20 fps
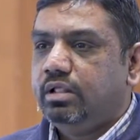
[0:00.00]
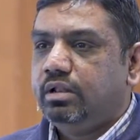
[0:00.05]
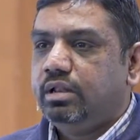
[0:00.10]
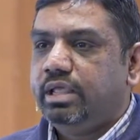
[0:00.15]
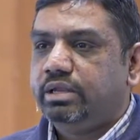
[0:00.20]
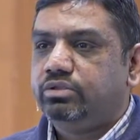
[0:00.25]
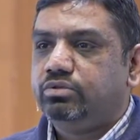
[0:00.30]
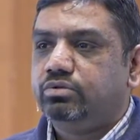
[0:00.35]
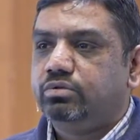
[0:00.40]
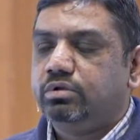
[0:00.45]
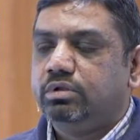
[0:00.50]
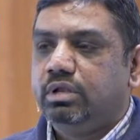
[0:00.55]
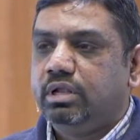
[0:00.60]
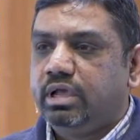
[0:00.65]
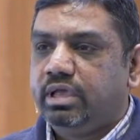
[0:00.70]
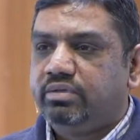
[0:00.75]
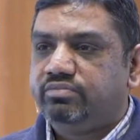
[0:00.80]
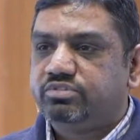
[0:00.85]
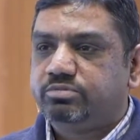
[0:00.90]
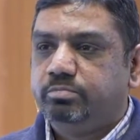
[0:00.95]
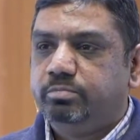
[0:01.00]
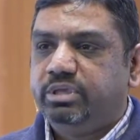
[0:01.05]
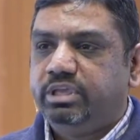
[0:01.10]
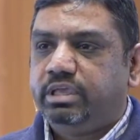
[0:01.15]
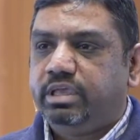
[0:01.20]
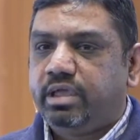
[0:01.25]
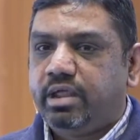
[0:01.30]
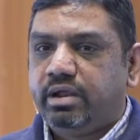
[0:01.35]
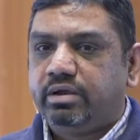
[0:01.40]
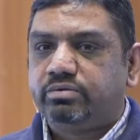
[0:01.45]
Let your lives be
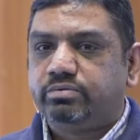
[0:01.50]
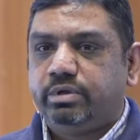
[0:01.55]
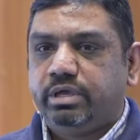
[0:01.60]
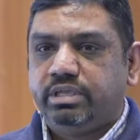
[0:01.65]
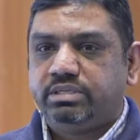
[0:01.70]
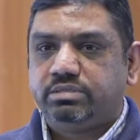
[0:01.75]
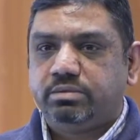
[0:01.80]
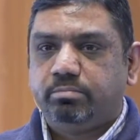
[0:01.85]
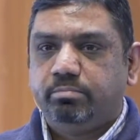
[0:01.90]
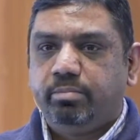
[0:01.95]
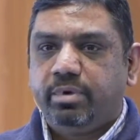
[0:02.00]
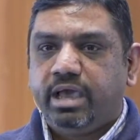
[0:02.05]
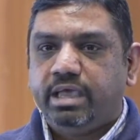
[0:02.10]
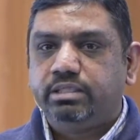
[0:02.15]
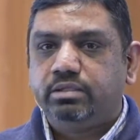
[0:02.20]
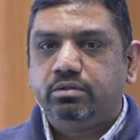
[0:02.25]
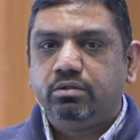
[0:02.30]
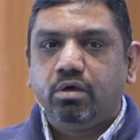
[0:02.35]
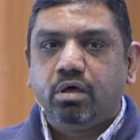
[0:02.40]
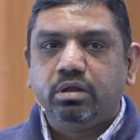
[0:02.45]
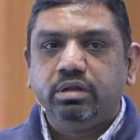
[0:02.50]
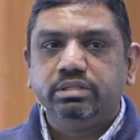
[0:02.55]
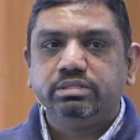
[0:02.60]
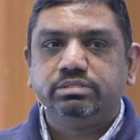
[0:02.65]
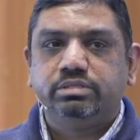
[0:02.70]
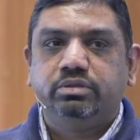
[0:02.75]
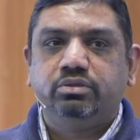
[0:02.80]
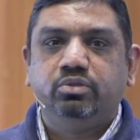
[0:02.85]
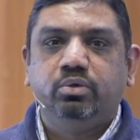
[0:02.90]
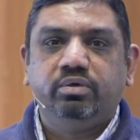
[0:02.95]
characterized by the
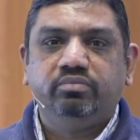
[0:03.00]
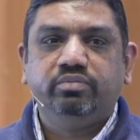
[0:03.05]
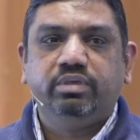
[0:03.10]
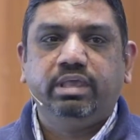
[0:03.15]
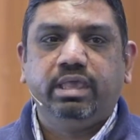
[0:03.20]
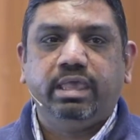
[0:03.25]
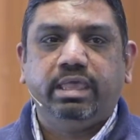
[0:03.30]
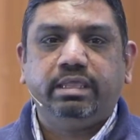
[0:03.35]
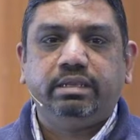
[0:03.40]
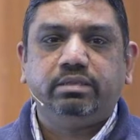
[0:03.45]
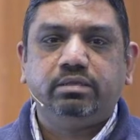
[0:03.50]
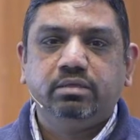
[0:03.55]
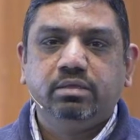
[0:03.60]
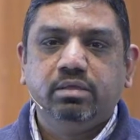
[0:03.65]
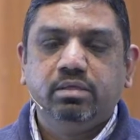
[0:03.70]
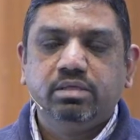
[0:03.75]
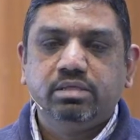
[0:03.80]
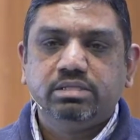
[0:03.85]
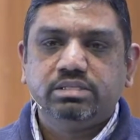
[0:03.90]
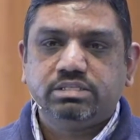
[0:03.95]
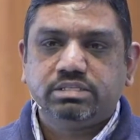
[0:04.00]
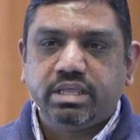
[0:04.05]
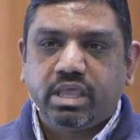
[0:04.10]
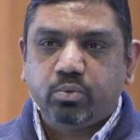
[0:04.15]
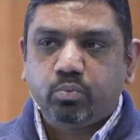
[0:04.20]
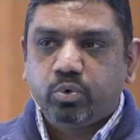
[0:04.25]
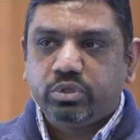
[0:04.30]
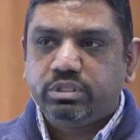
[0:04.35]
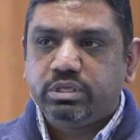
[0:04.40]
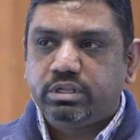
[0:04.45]
knowledge that you have gained. Stay
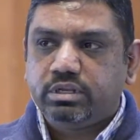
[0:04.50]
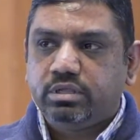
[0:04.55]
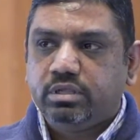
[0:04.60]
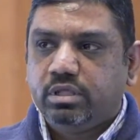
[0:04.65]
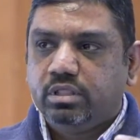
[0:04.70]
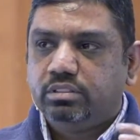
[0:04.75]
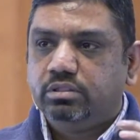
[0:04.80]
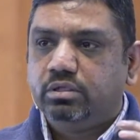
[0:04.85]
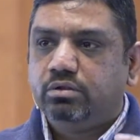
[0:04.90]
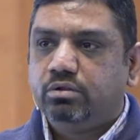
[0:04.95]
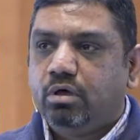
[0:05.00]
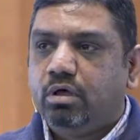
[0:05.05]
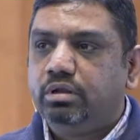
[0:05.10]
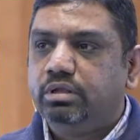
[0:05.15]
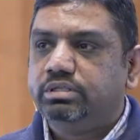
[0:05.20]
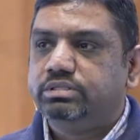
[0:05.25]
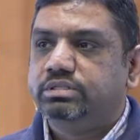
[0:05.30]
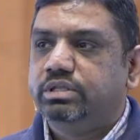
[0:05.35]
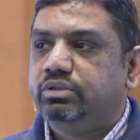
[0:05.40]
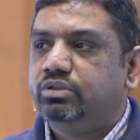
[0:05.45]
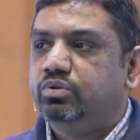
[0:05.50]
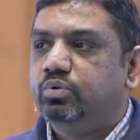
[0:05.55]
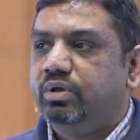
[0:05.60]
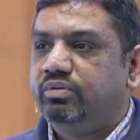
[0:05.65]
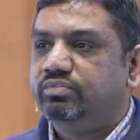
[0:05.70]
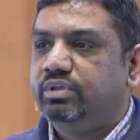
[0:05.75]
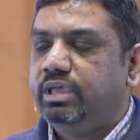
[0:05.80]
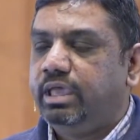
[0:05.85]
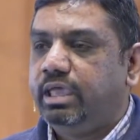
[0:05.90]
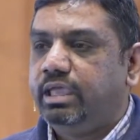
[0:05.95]
within the knowledge that you
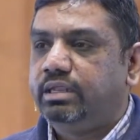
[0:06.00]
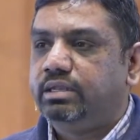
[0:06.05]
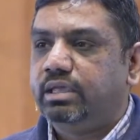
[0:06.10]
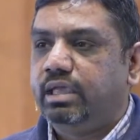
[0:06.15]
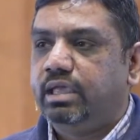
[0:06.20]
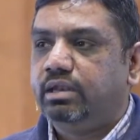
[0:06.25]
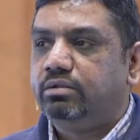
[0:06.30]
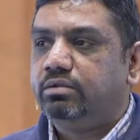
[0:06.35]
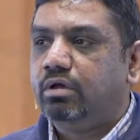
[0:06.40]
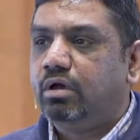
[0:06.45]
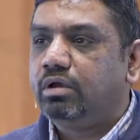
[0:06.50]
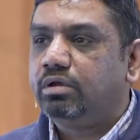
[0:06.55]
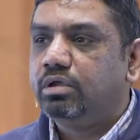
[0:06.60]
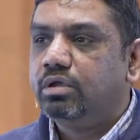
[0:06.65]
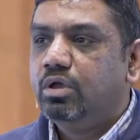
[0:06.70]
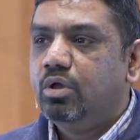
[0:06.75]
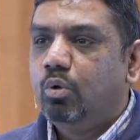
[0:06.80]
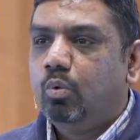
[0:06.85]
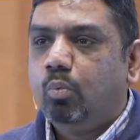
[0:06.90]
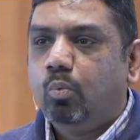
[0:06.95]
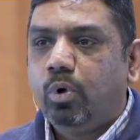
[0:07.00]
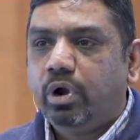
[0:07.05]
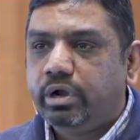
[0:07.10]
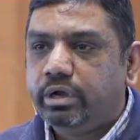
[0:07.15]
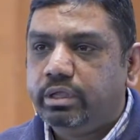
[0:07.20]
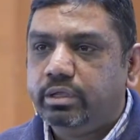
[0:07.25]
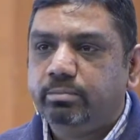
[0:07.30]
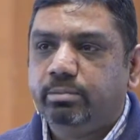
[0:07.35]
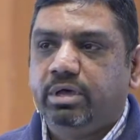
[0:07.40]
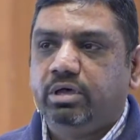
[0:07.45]
have gained and not
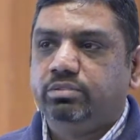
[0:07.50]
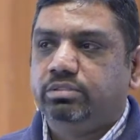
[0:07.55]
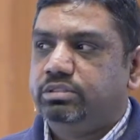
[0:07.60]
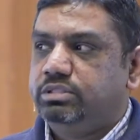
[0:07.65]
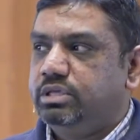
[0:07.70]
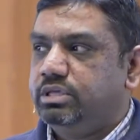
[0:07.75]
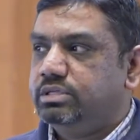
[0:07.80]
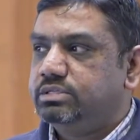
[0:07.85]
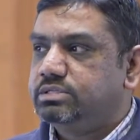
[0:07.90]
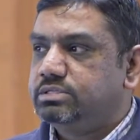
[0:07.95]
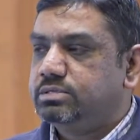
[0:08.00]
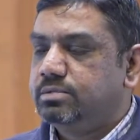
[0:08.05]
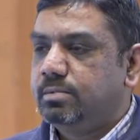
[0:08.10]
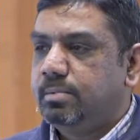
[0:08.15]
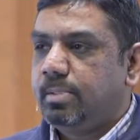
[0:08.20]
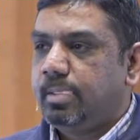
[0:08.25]
worry about things.